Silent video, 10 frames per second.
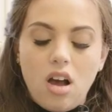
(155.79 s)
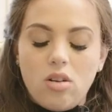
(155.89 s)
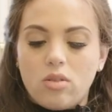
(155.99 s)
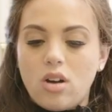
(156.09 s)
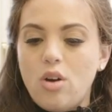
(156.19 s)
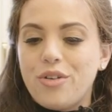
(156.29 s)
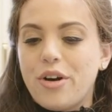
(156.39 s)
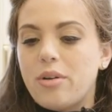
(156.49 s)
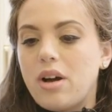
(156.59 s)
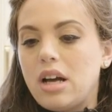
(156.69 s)
Oh,
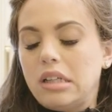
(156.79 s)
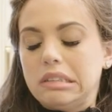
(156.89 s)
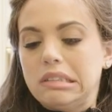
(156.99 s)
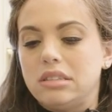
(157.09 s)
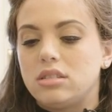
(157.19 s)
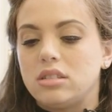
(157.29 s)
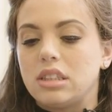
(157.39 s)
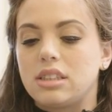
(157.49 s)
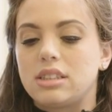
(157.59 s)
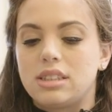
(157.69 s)
cocoa, ugh,
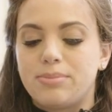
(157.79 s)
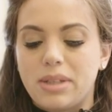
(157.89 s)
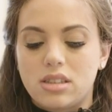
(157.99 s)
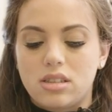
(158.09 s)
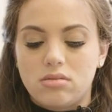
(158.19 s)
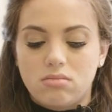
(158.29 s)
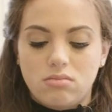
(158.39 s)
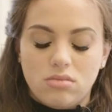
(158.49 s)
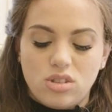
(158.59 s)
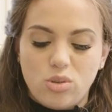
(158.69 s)
yikes, this makes it
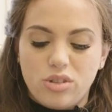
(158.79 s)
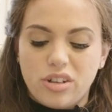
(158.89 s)
so